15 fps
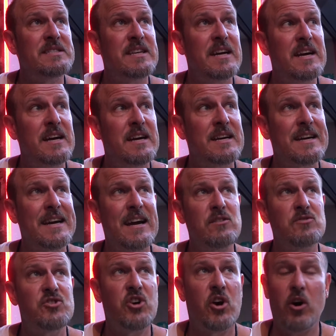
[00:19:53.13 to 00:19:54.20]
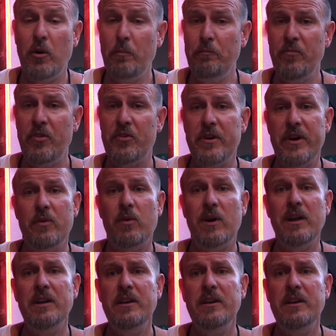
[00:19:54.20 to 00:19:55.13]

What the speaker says: Khao Tom 31.